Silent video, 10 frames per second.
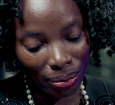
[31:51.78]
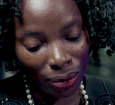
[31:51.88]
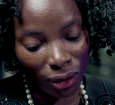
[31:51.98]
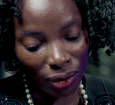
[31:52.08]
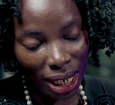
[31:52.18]

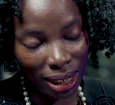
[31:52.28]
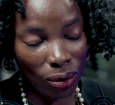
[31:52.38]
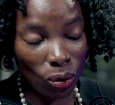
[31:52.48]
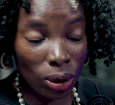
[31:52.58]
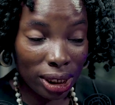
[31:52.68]
providing
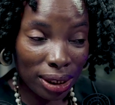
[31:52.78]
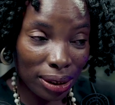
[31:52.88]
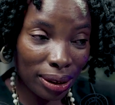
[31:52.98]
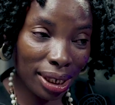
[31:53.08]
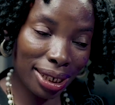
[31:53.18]

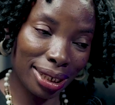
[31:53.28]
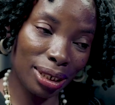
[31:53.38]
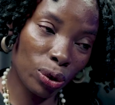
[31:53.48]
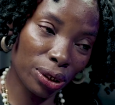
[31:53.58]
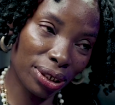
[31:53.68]
water, clean
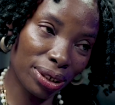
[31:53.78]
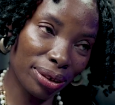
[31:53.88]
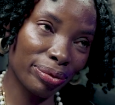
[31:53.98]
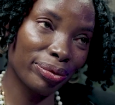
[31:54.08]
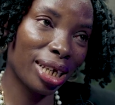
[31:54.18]
water,
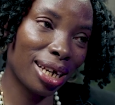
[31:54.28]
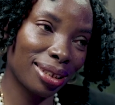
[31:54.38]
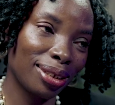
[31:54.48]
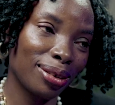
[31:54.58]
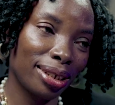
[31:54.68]

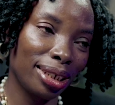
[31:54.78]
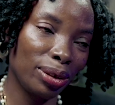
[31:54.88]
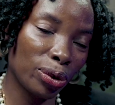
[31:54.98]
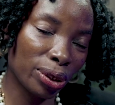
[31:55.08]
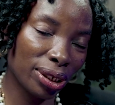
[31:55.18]
access to clean
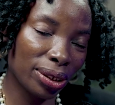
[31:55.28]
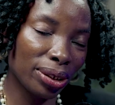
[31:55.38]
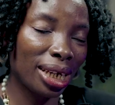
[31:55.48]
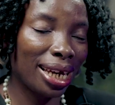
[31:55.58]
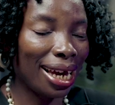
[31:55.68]
water,
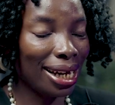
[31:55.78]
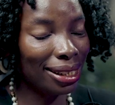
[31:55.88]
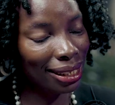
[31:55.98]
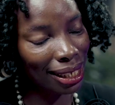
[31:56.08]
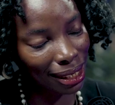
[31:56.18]
and
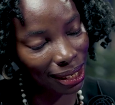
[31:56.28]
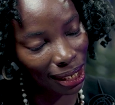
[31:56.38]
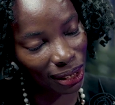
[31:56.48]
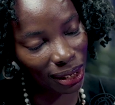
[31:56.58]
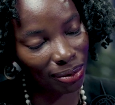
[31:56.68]

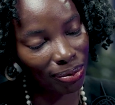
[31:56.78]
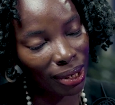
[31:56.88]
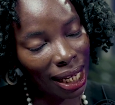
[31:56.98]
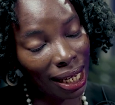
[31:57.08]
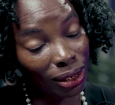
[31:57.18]
sanitation
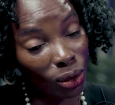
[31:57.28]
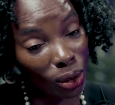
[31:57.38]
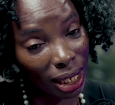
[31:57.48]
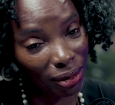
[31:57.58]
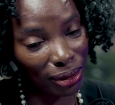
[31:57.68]
at all
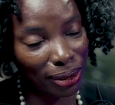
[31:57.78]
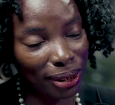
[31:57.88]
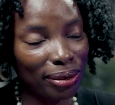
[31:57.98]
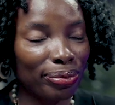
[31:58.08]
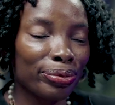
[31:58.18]

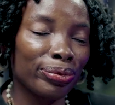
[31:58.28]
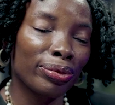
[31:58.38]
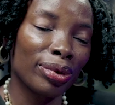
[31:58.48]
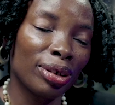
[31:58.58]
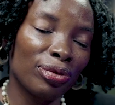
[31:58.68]
levels
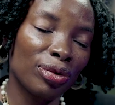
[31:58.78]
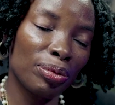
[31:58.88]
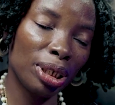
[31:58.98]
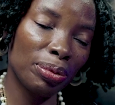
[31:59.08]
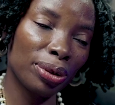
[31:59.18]
for
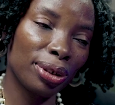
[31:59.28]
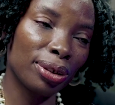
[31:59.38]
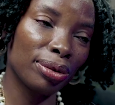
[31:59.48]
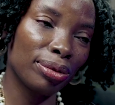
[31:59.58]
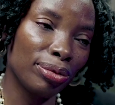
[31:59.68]
people
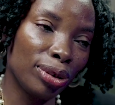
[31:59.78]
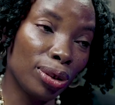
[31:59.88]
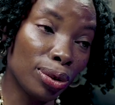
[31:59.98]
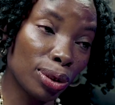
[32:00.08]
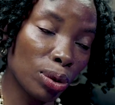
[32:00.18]
to
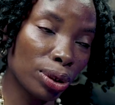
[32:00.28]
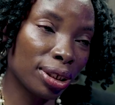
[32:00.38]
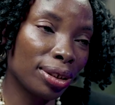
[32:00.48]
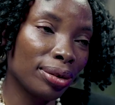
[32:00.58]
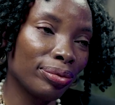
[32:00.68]
use
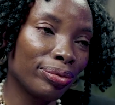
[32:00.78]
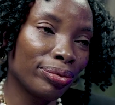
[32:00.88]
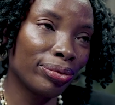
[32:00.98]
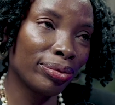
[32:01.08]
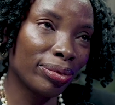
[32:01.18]
water,
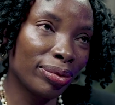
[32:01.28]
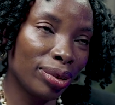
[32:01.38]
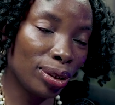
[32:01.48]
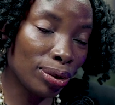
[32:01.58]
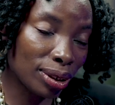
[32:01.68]

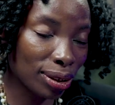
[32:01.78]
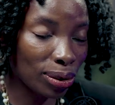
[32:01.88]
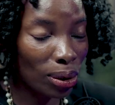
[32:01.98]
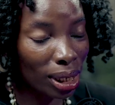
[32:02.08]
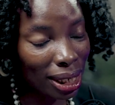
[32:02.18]
use the
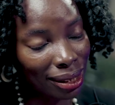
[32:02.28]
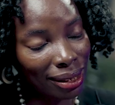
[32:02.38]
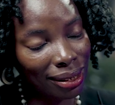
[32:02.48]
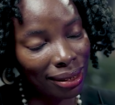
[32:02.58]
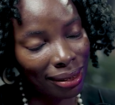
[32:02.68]

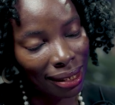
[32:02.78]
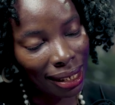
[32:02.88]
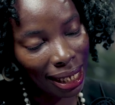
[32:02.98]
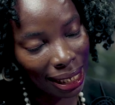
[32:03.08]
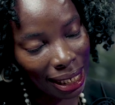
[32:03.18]
toilets, and